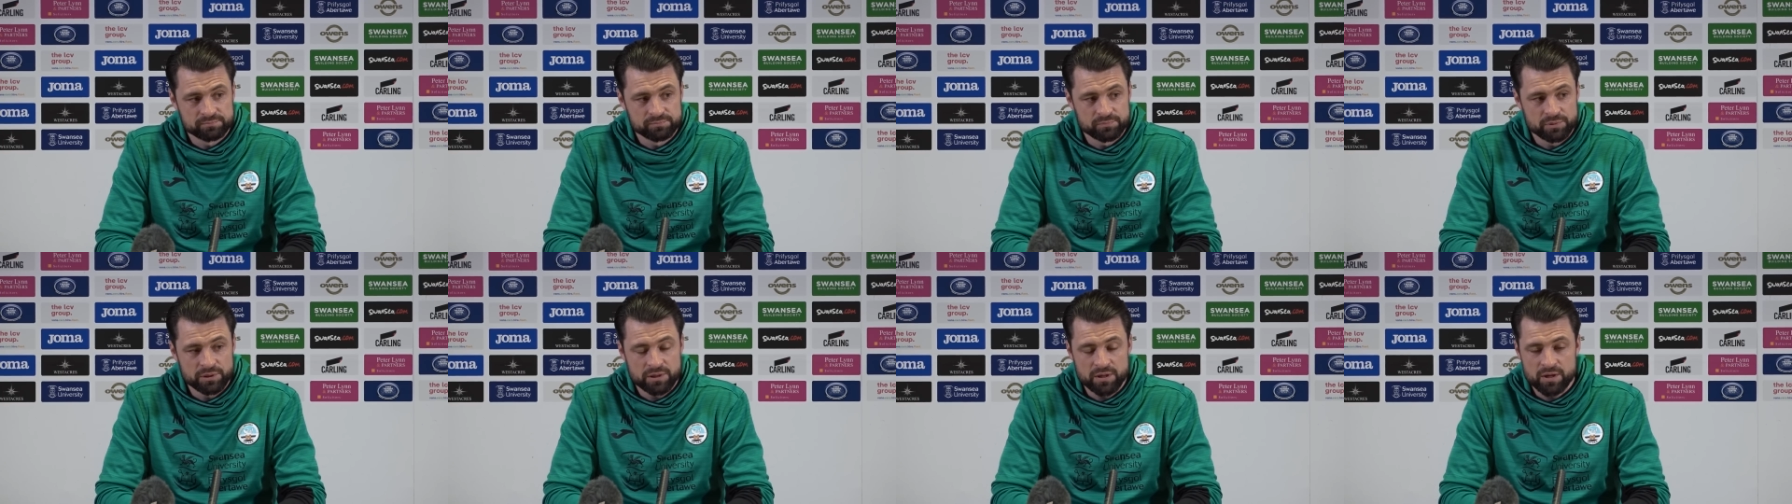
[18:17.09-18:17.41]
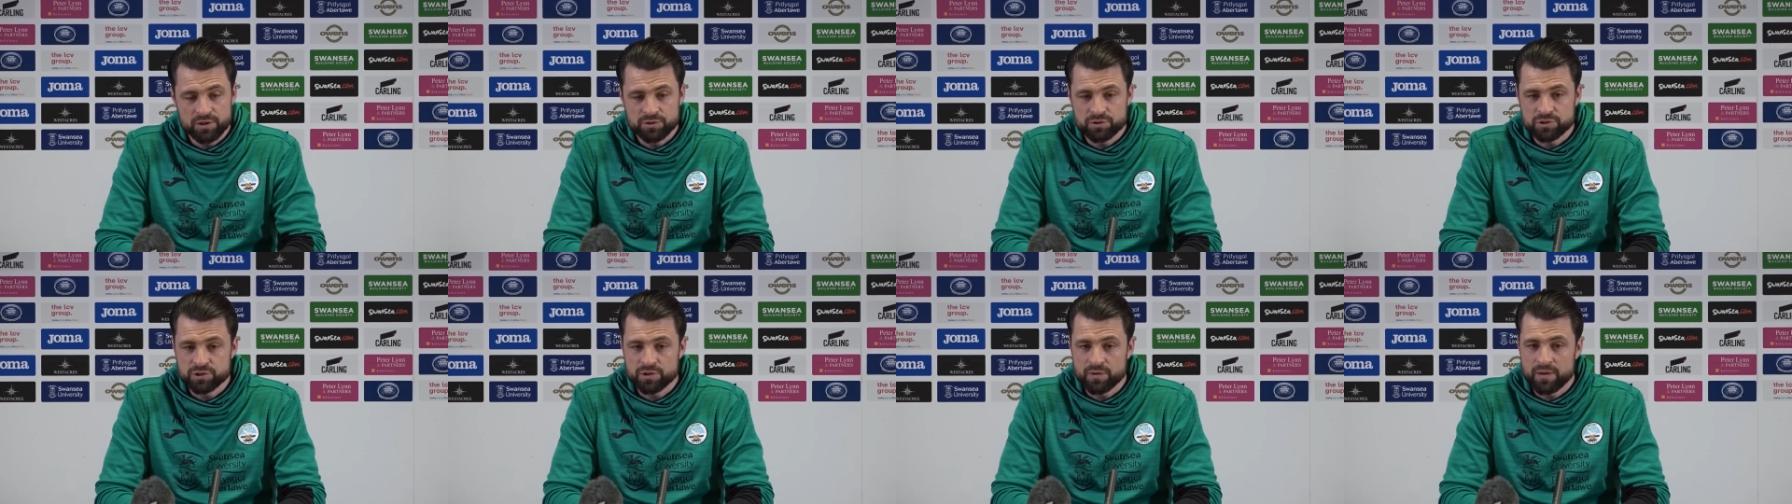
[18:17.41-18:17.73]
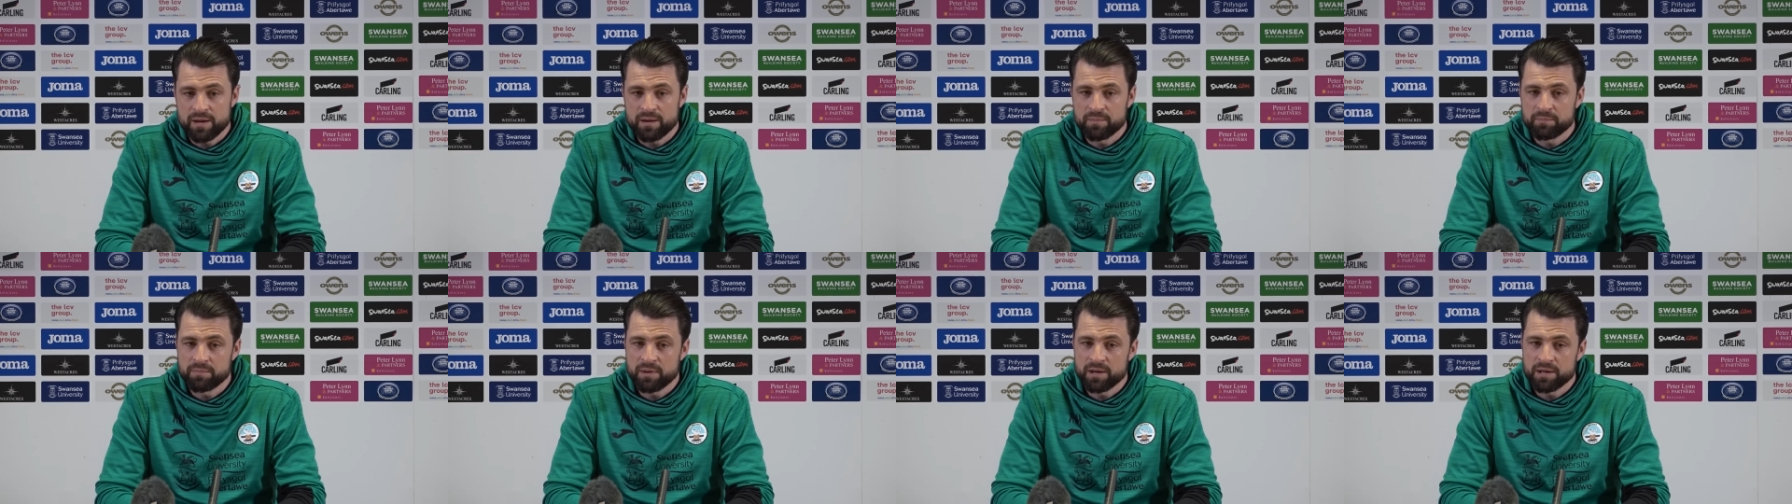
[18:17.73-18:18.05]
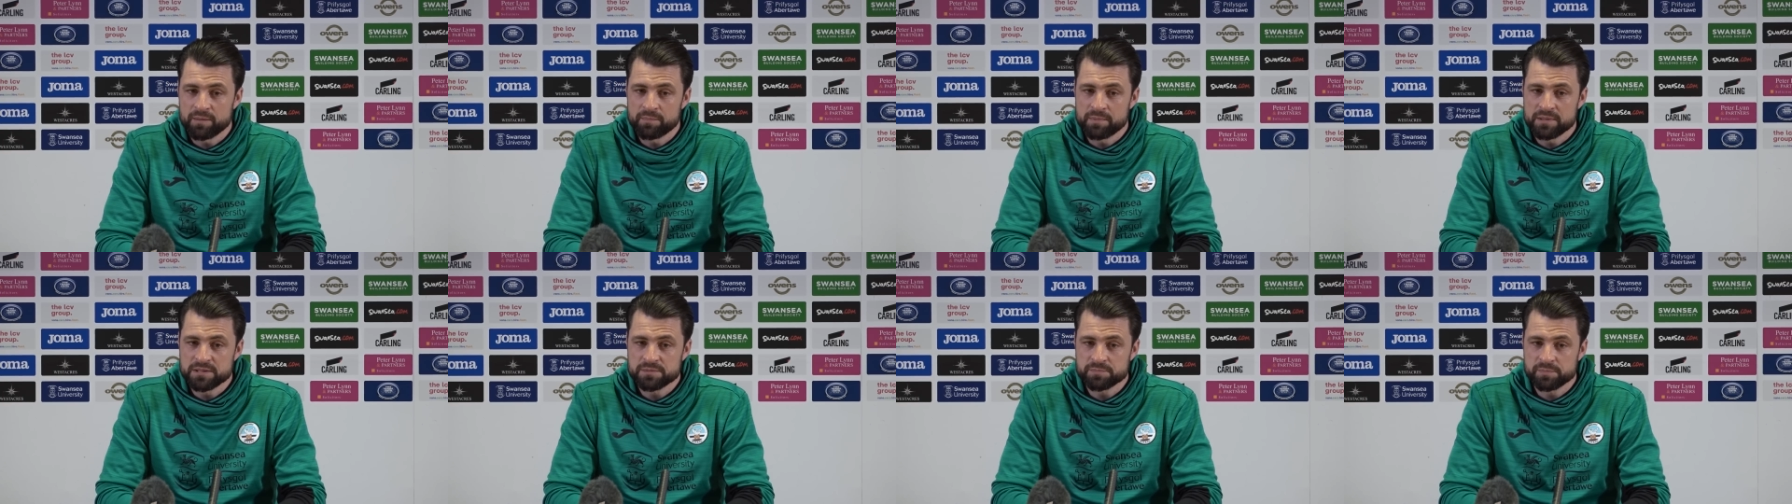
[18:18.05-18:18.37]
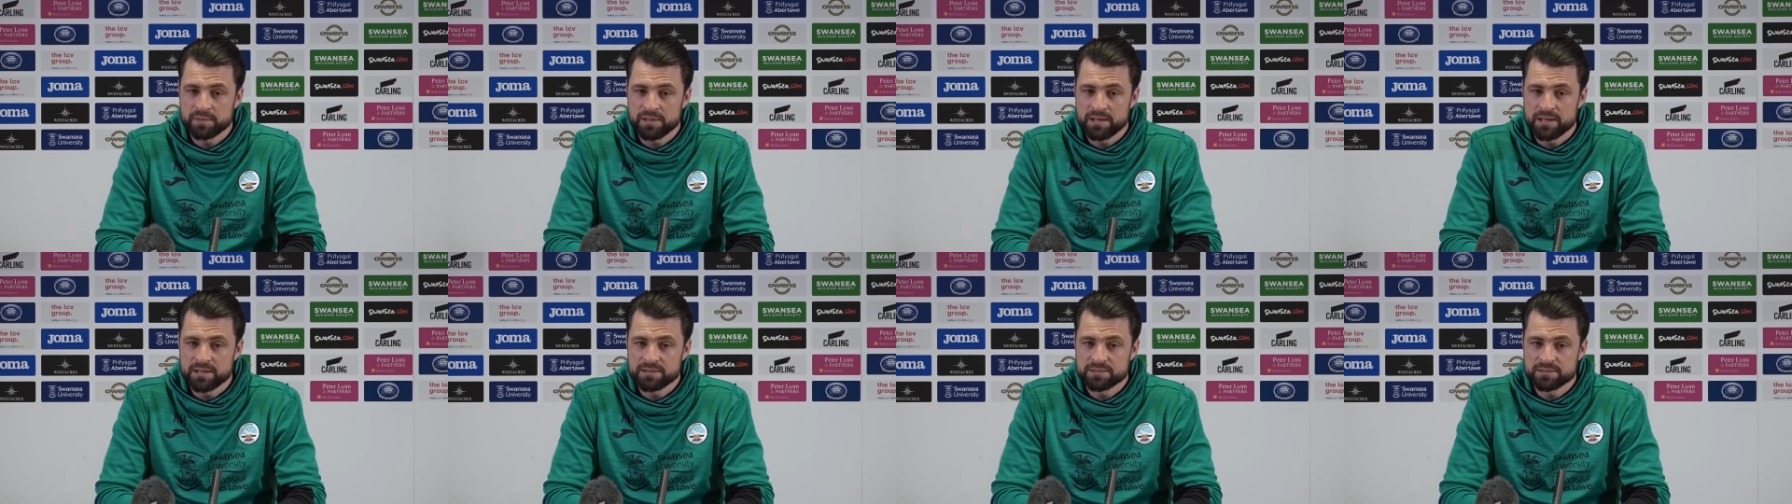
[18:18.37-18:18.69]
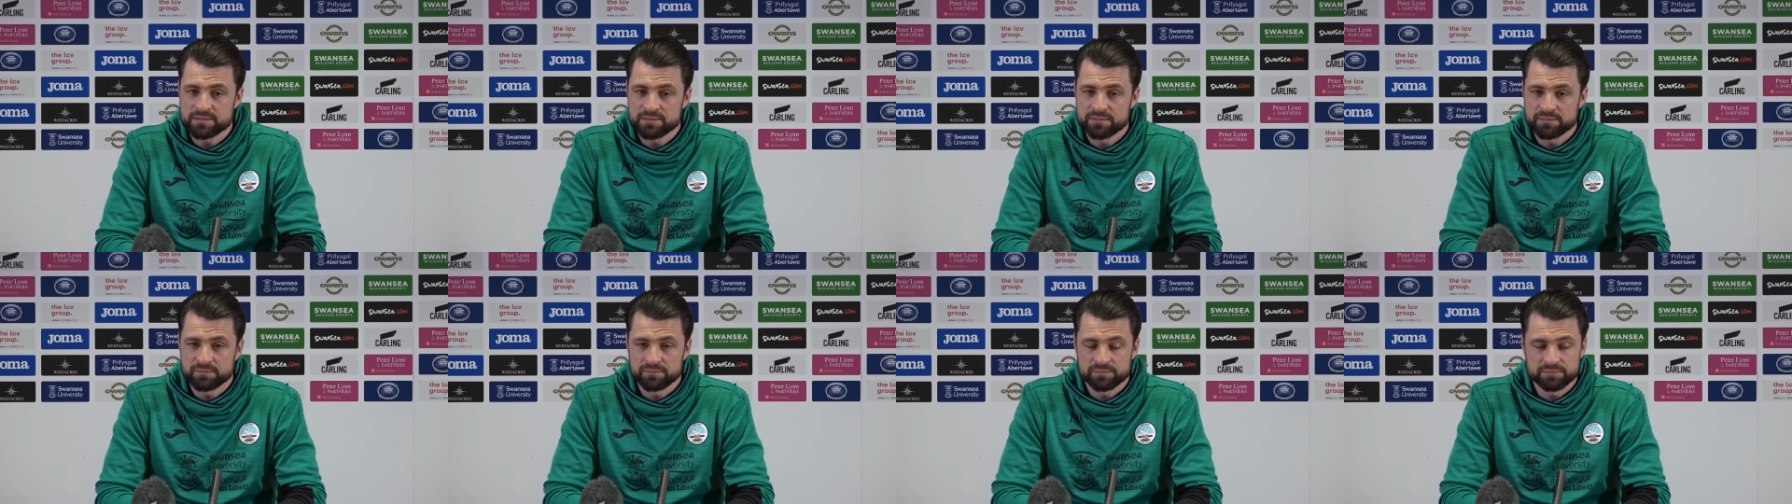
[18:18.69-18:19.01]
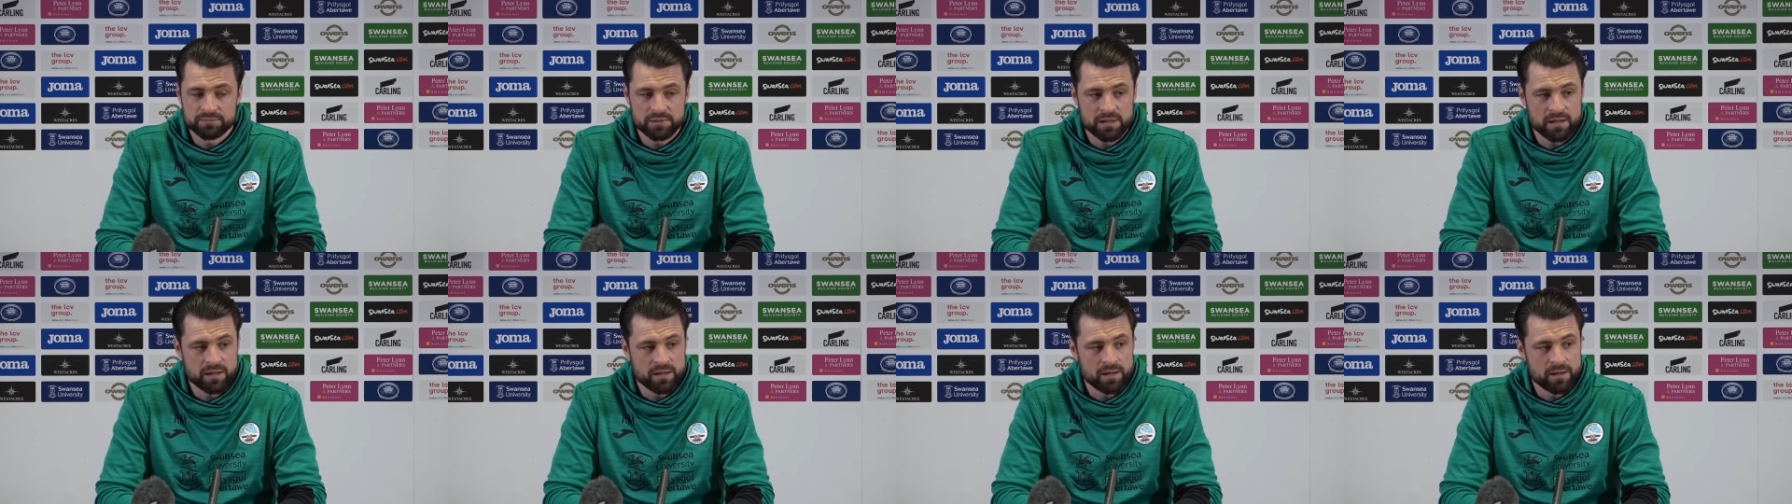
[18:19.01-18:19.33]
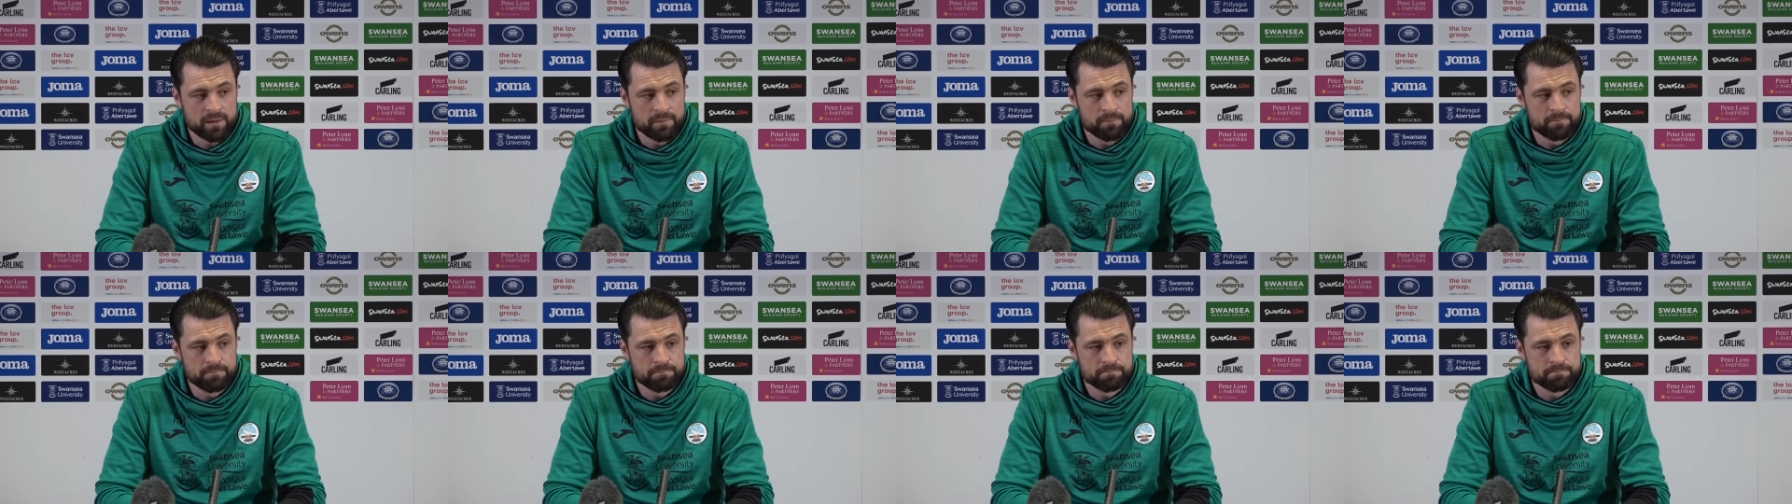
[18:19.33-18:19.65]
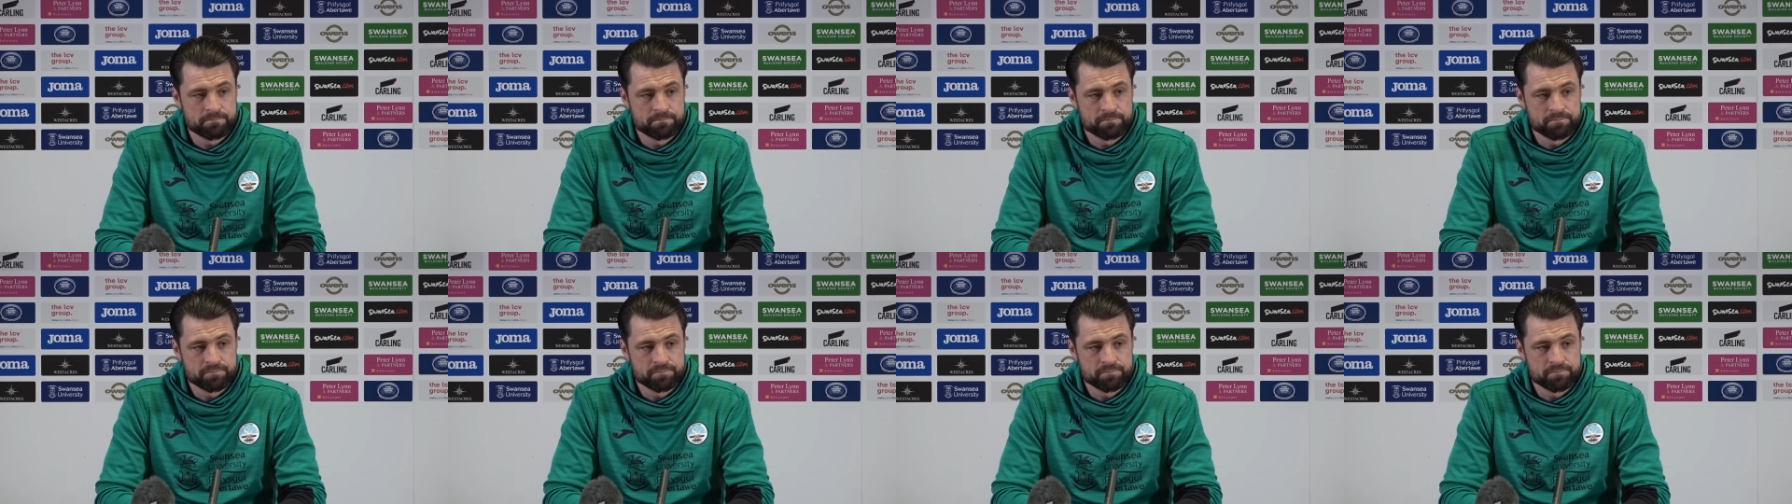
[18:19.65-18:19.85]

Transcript: we can't just go out and buy the best players. Um,